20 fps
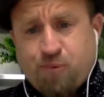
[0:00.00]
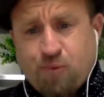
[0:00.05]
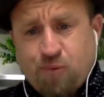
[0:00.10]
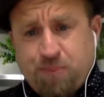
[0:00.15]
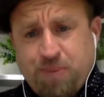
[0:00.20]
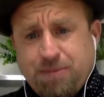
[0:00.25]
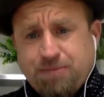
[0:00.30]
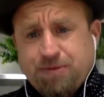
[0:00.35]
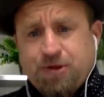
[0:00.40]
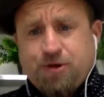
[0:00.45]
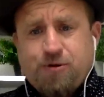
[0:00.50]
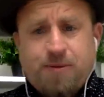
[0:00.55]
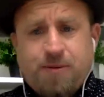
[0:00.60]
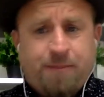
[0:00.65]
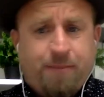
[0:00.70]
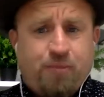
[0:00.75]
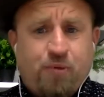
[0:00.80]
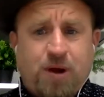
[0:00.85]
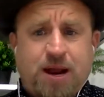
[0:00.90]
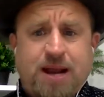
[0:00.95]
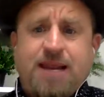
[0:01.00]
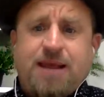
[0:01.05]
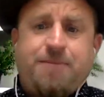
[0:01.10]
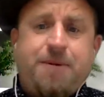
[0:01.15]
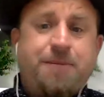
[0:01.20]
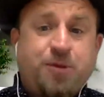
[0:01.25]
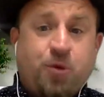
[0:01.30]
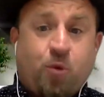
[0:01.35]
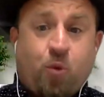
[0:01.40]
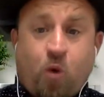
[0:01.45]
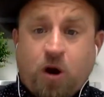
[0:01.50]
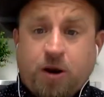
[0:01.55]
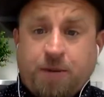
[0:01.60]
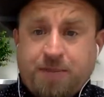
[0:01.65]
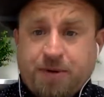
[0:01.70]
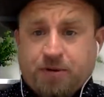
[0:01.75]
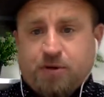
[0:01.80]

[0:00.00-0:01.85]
people that are in branding, people that want to build